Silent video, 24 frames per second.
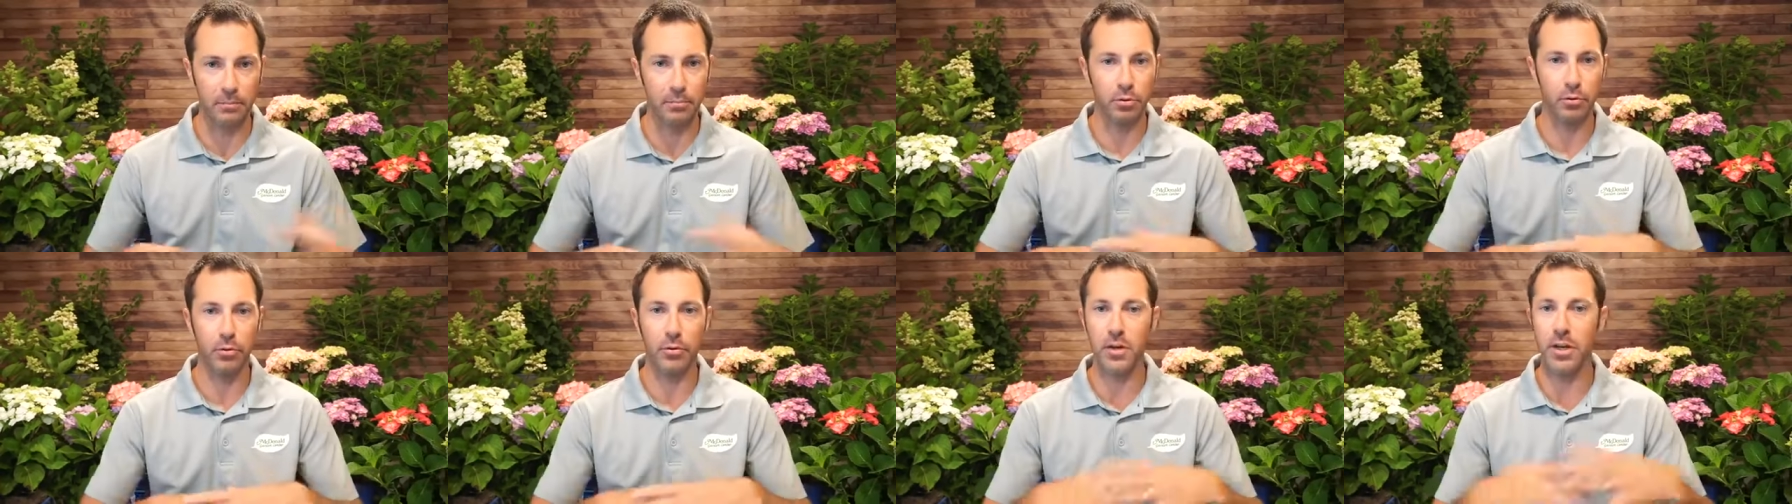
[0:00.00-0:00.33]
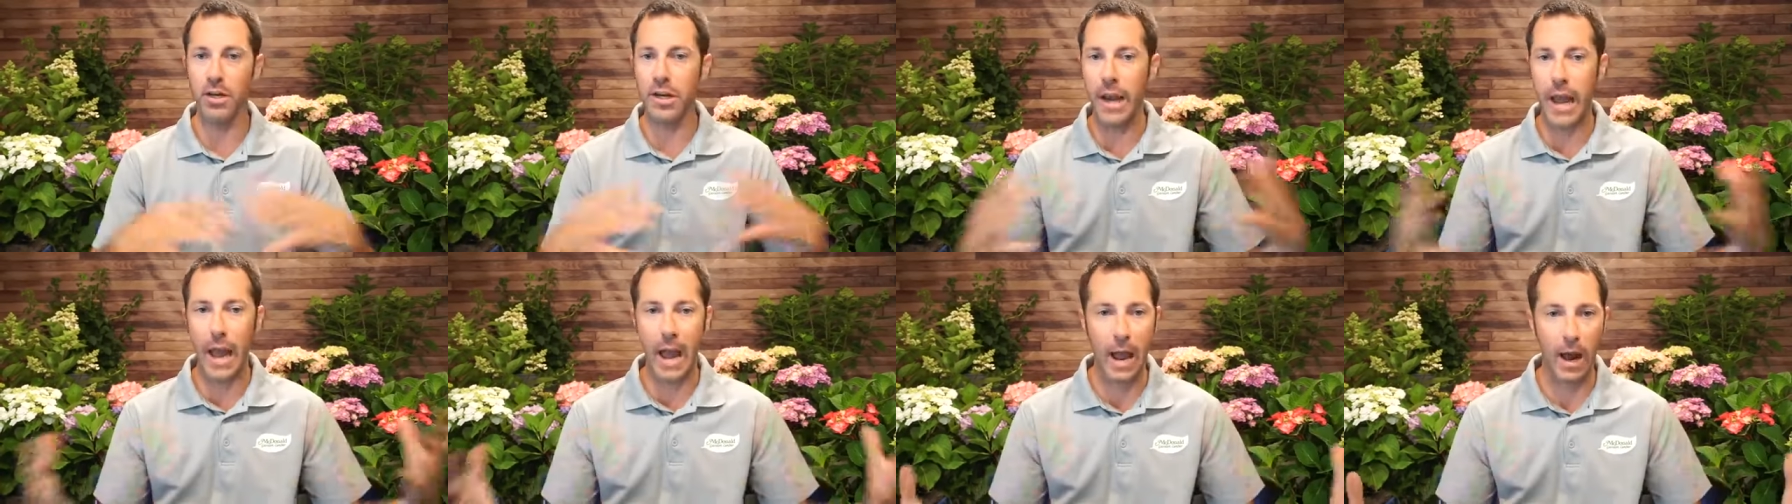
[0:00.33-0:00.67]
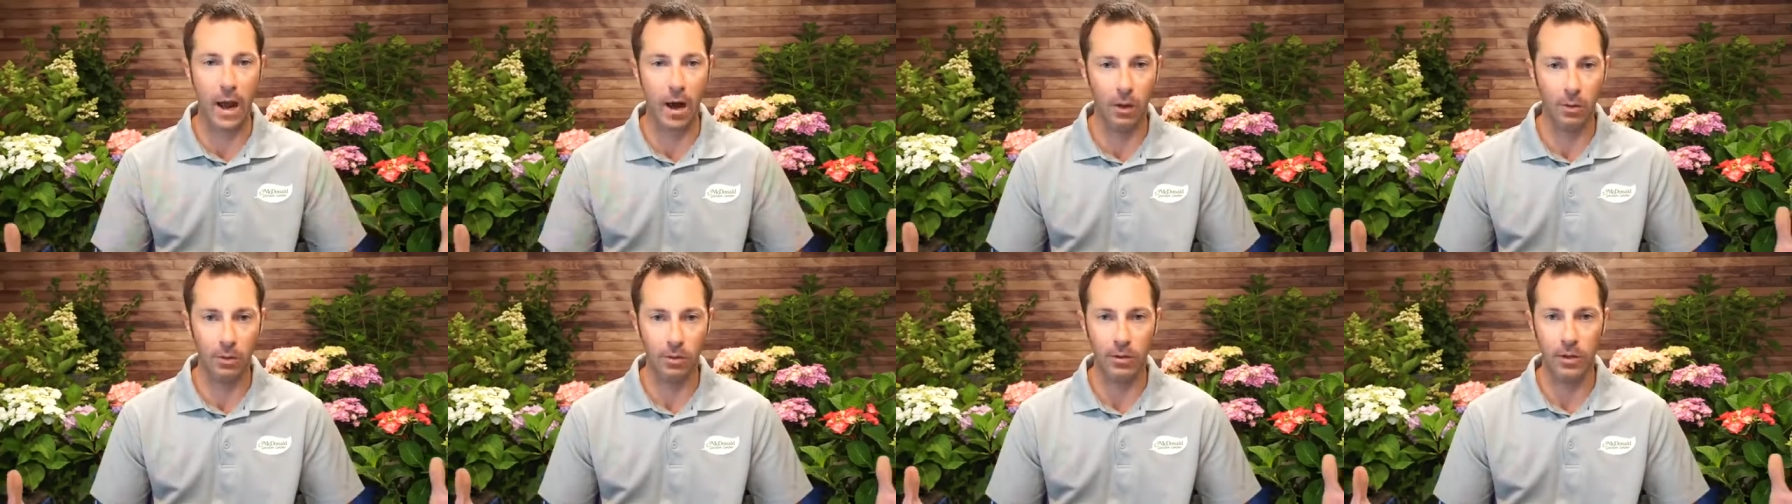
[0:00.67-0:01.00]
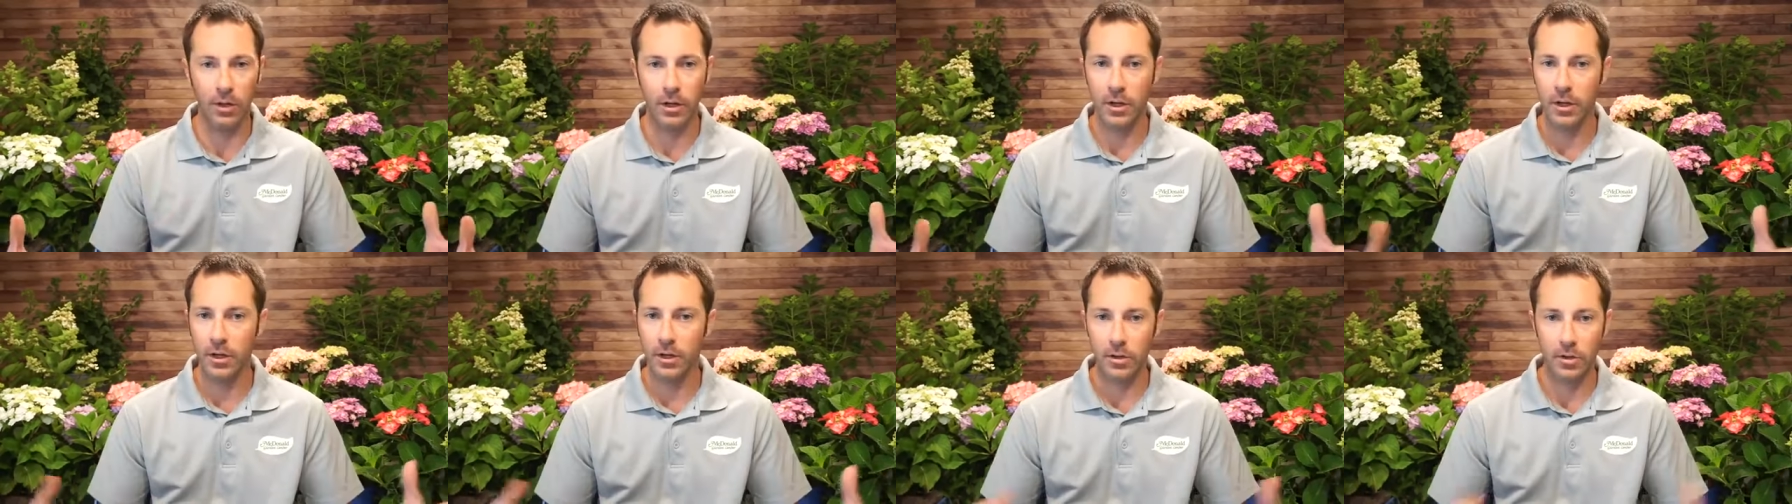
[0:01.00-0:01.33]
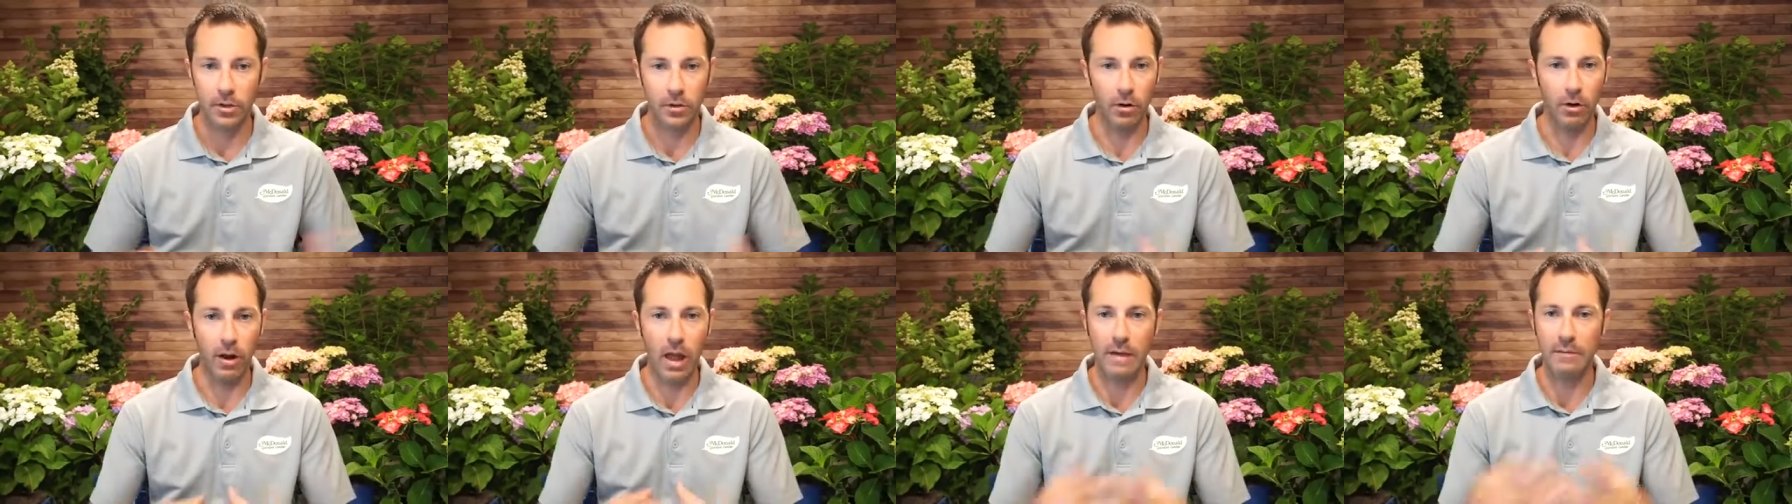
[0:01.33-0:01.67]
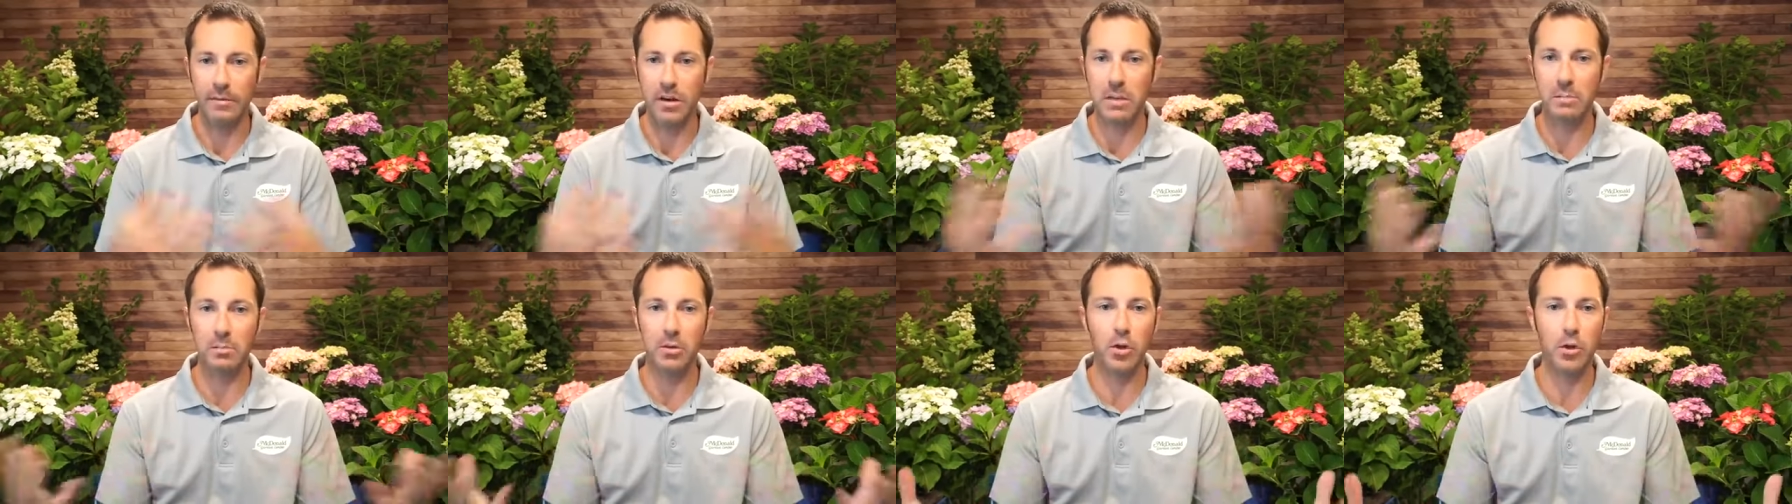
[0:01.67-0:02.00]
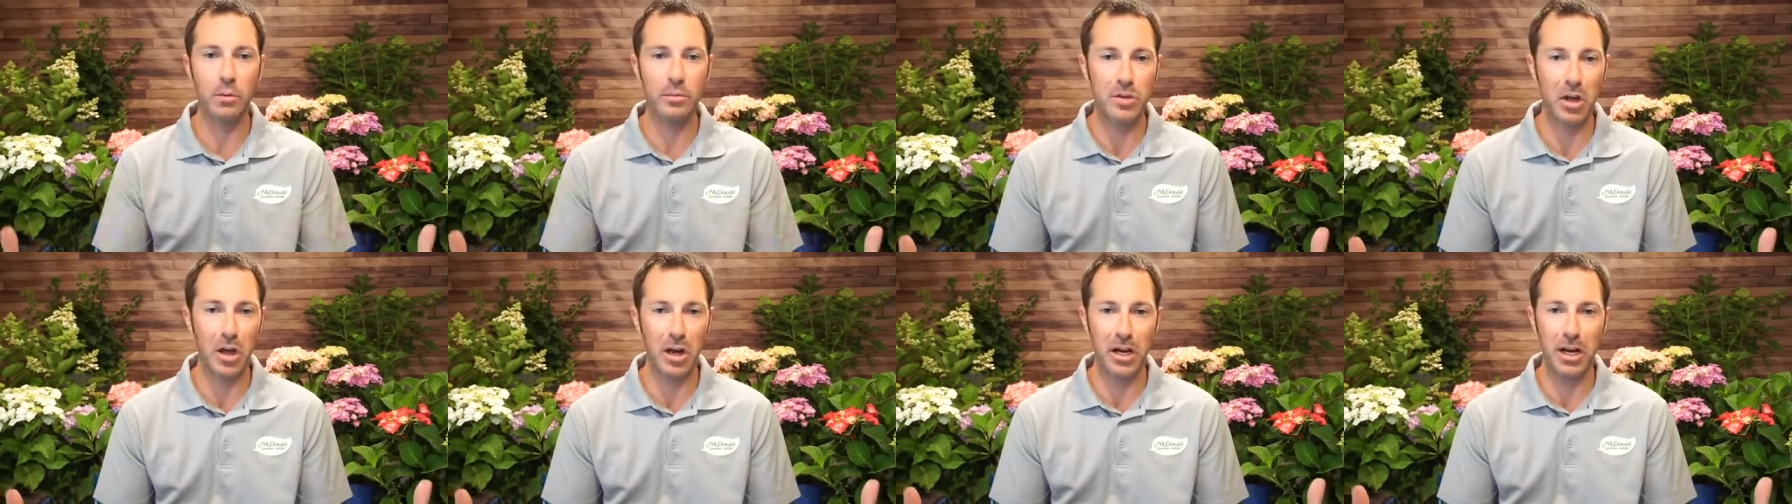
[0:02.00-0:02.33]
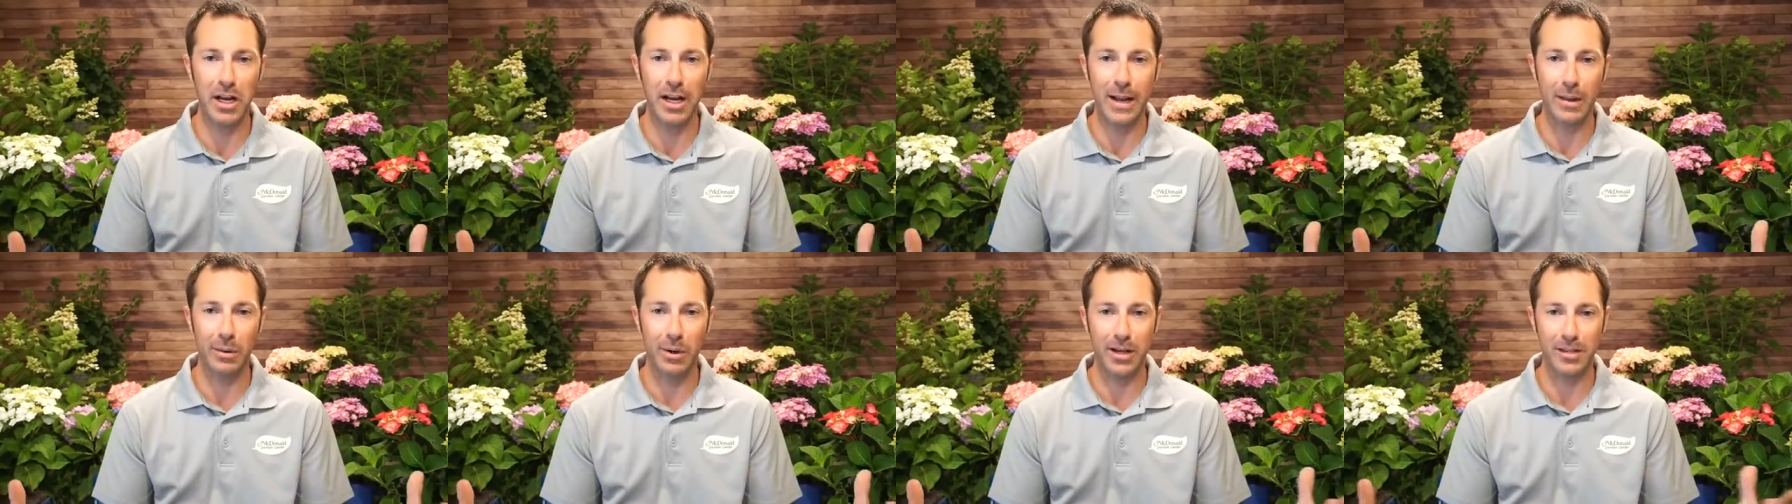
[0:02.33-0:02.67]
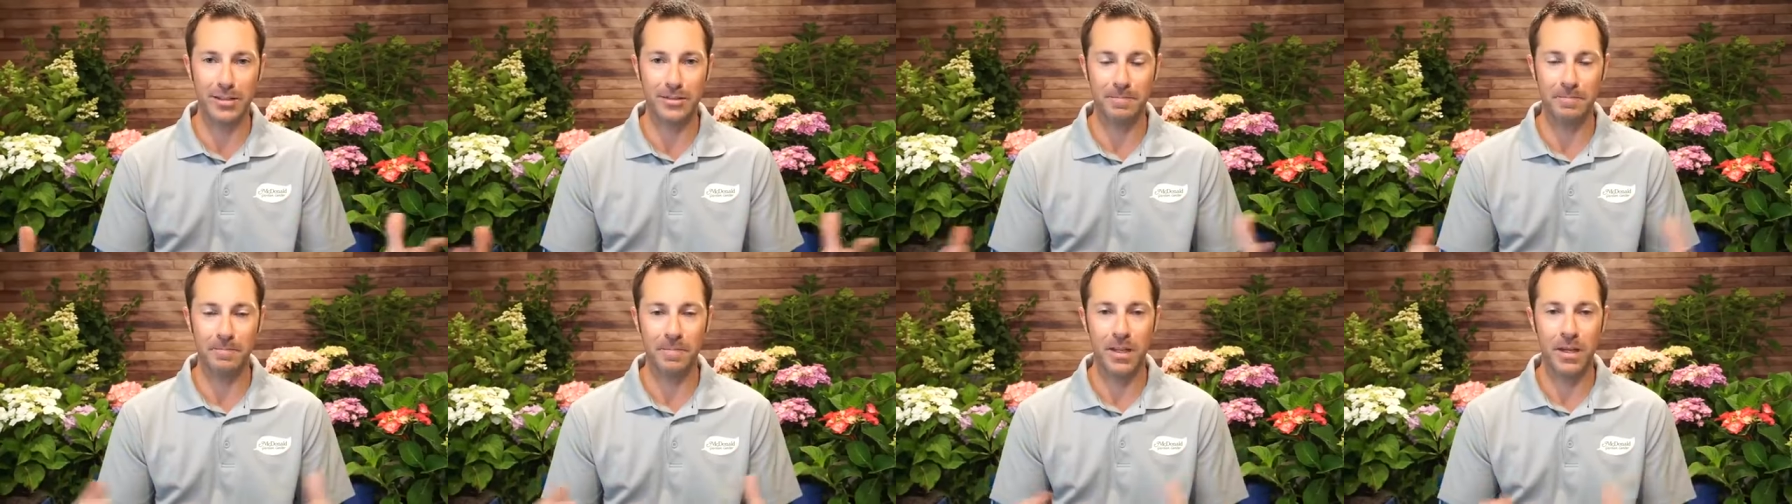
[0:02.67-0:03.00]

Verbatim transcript: prune it now. You don't have any blooms on it anyways.